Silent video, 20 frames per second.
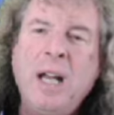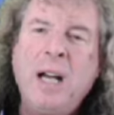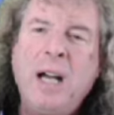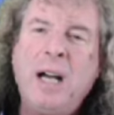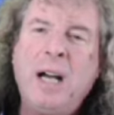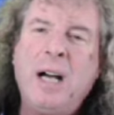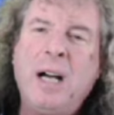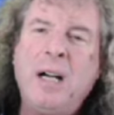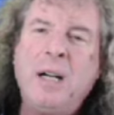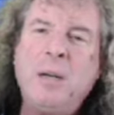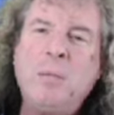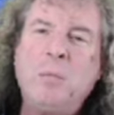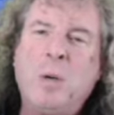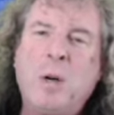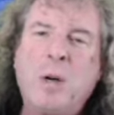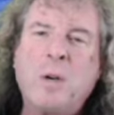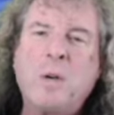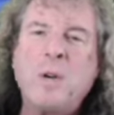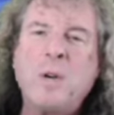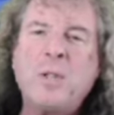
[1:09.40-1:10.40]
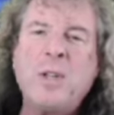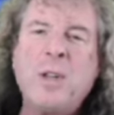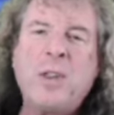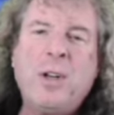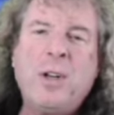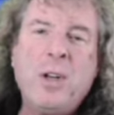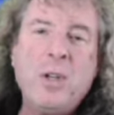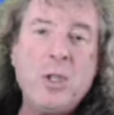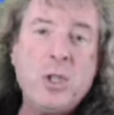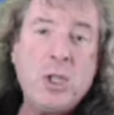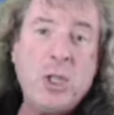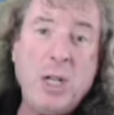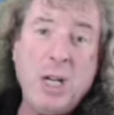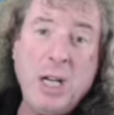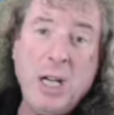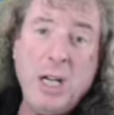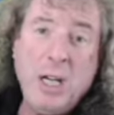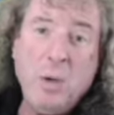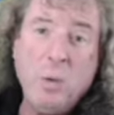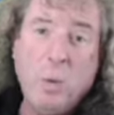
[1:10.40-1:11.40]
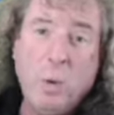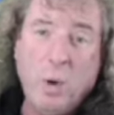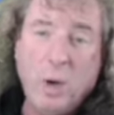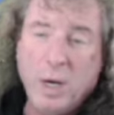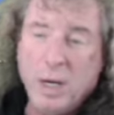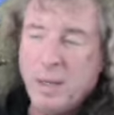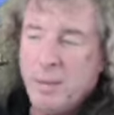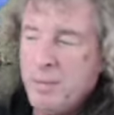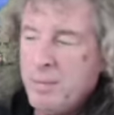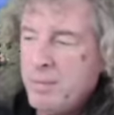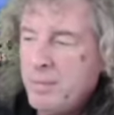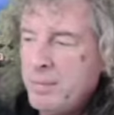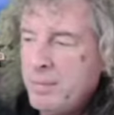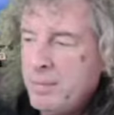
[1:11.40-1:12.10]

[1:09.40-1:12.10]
Um, Mark Rosenthal, stay warm.